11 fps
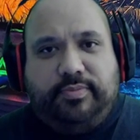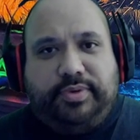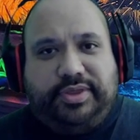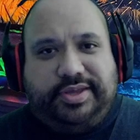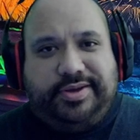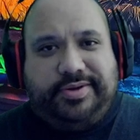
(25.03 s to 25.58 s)

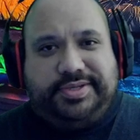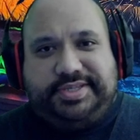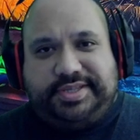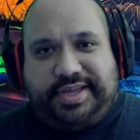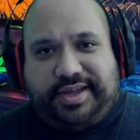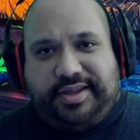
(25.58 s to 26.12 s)
but they're
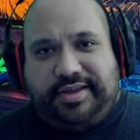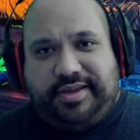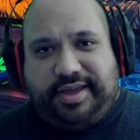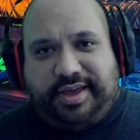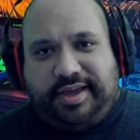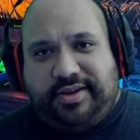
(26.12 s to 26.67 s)
standing
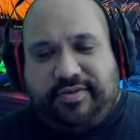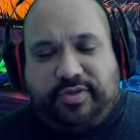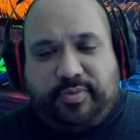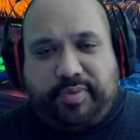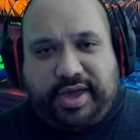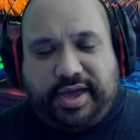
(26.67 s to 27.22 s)
ahead of
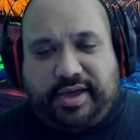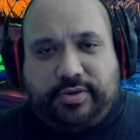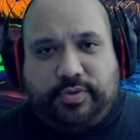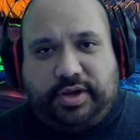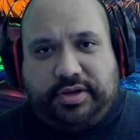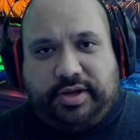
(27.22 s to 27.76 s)
the pack
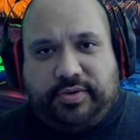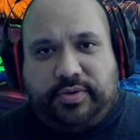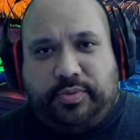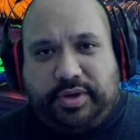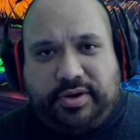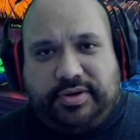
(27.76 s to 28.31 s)
right now in
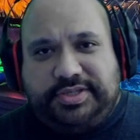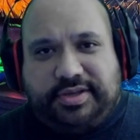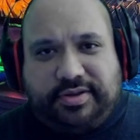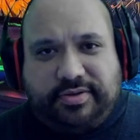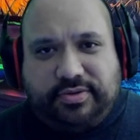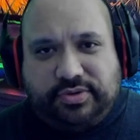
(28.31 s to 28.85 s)
regards
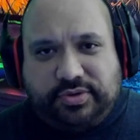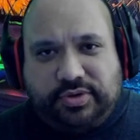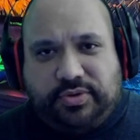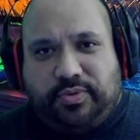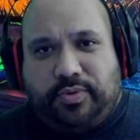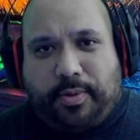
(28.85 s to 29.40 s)

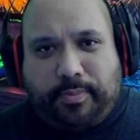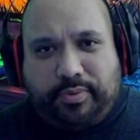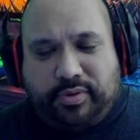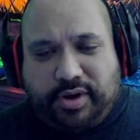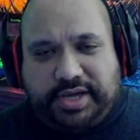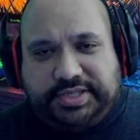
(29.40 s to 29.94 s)
to
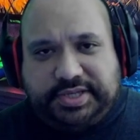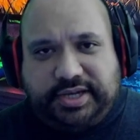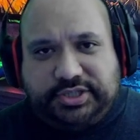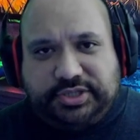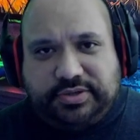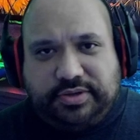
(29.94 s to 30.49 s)
price
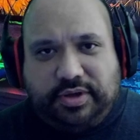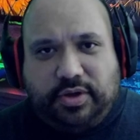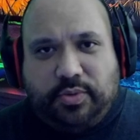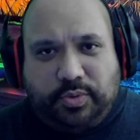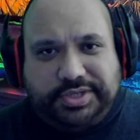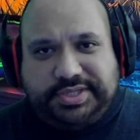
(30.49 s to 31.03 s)
action.
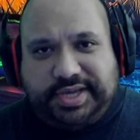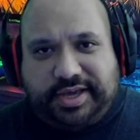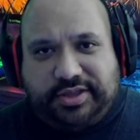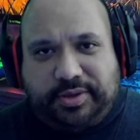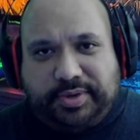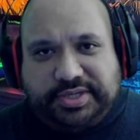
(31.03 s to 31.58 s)
What
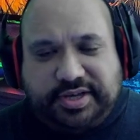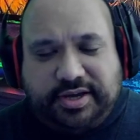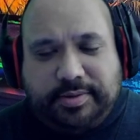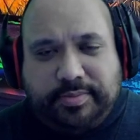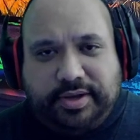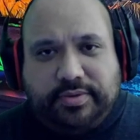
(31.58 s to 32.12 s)
exactly am I
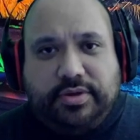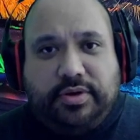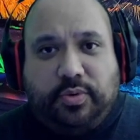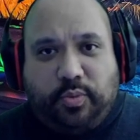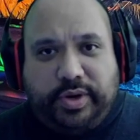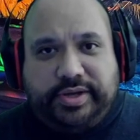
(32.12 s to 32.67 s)
talking about?
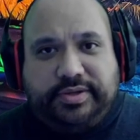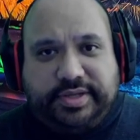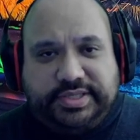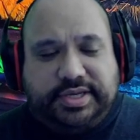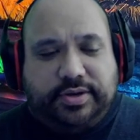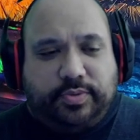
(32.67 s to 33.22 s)
Well,
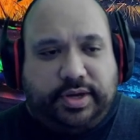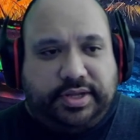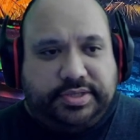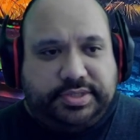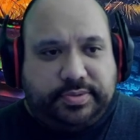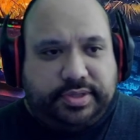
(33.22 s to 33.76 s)
let's get right
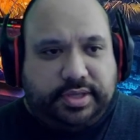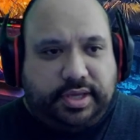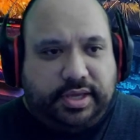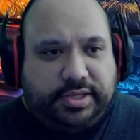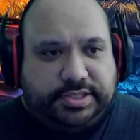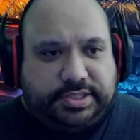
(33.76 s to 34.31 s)
into it.
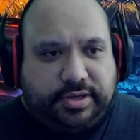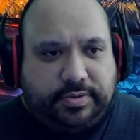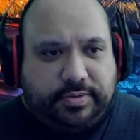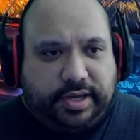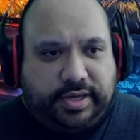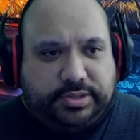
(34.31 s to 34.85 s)

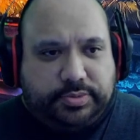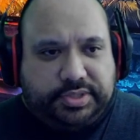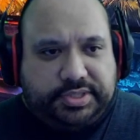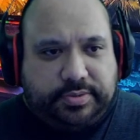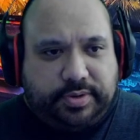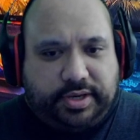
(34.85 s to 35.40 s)
So, as we
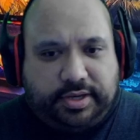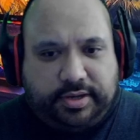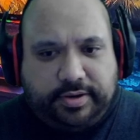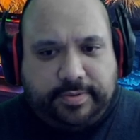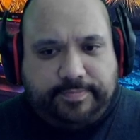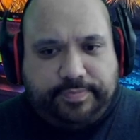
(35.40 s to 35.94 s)
see right
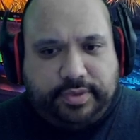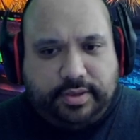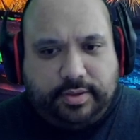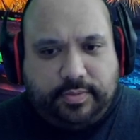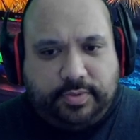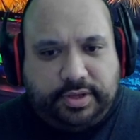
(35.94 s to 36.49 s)
here,
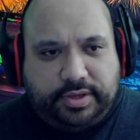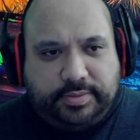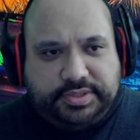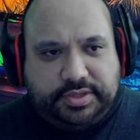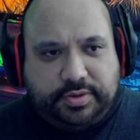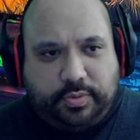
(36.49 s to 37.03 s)
when it
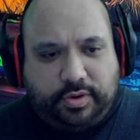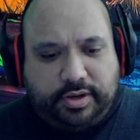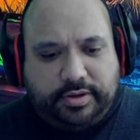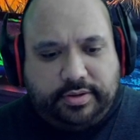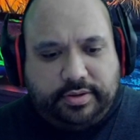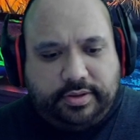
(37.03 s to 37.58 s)
comes to Quant,